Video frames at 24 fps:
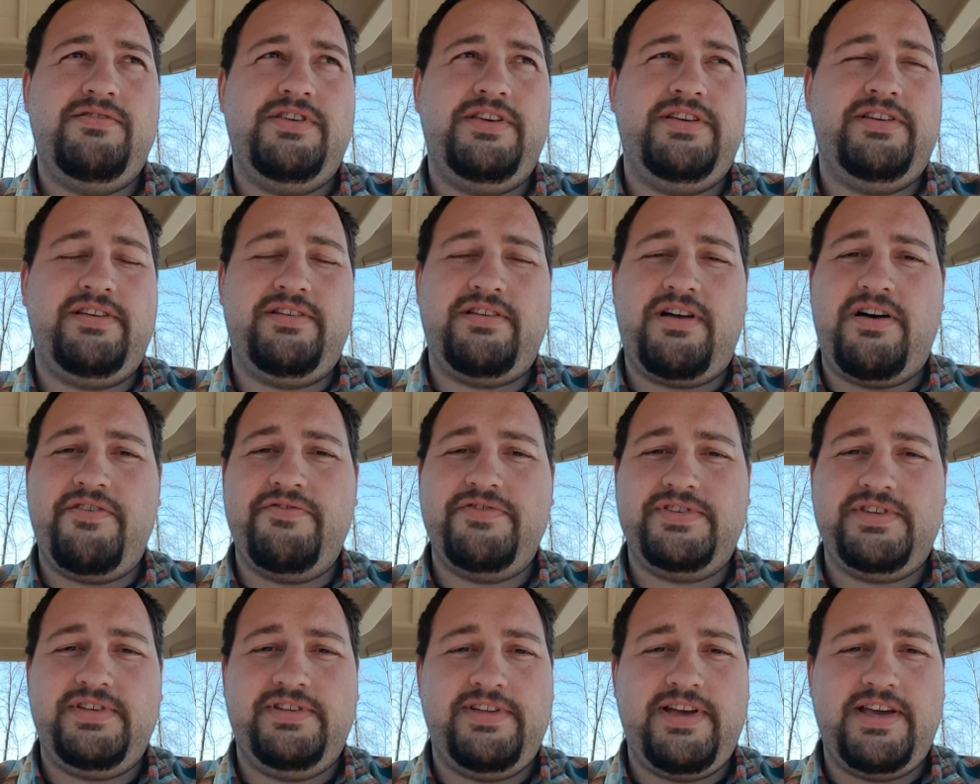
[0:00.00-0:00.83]
you
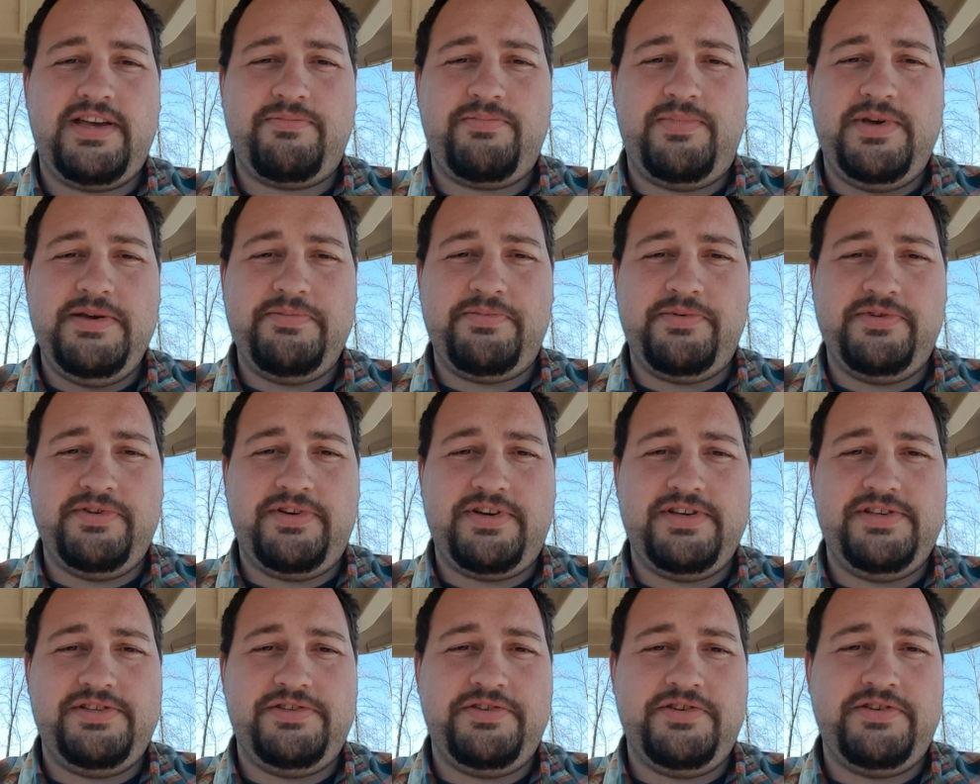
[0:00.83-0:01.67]
obviously like people
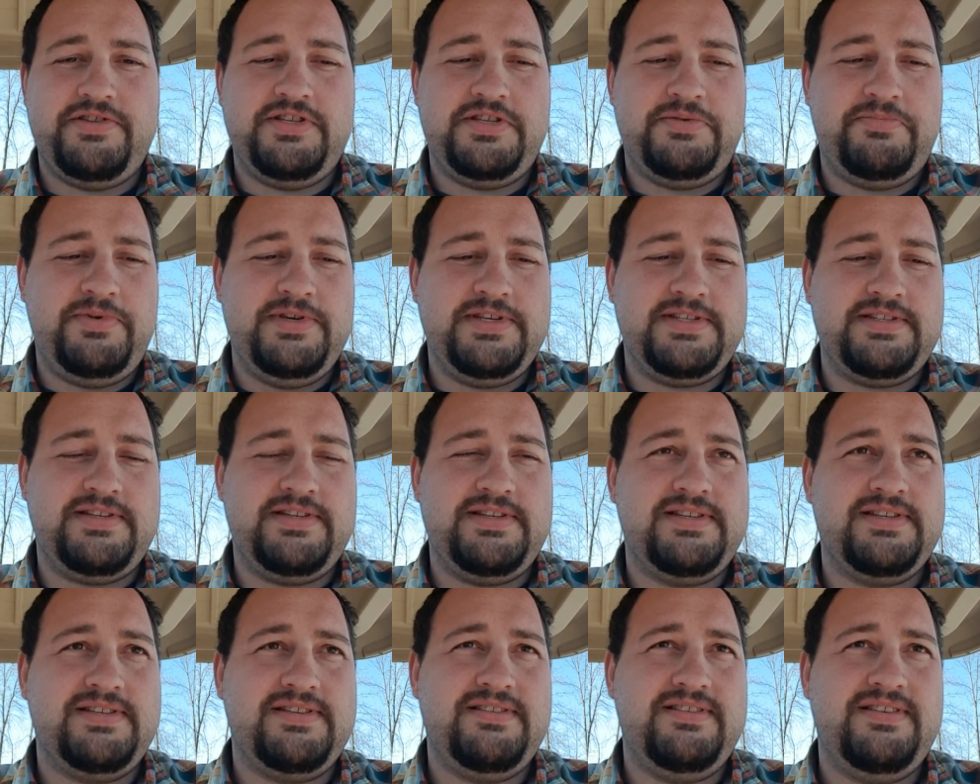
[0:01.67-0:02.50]
because you're in this
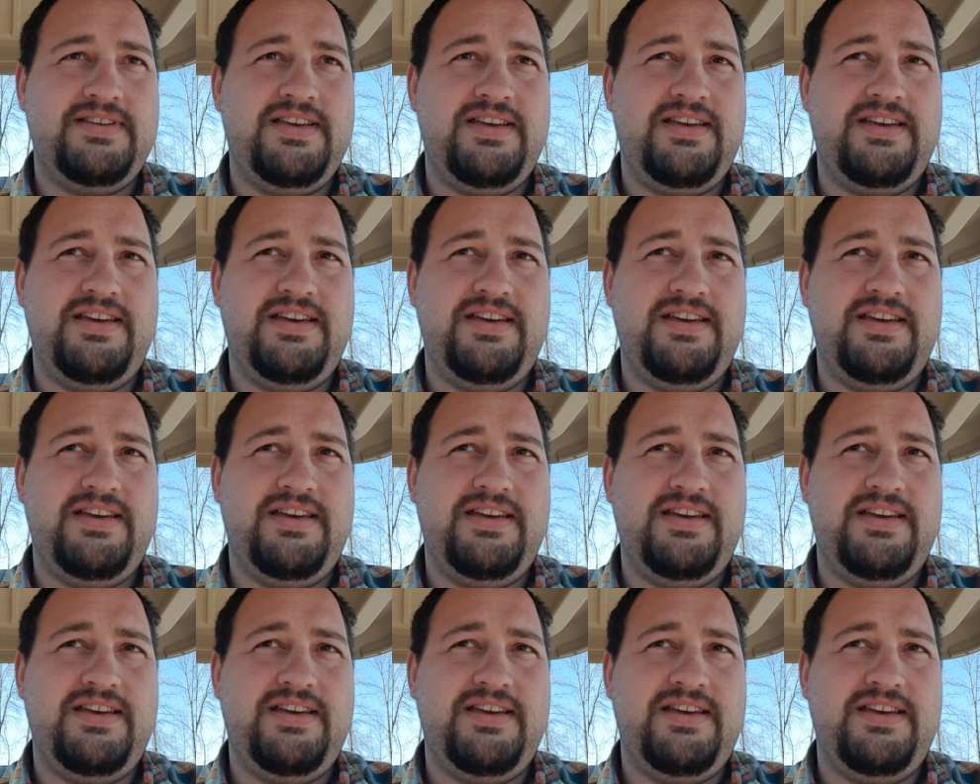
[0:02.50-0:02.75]
business,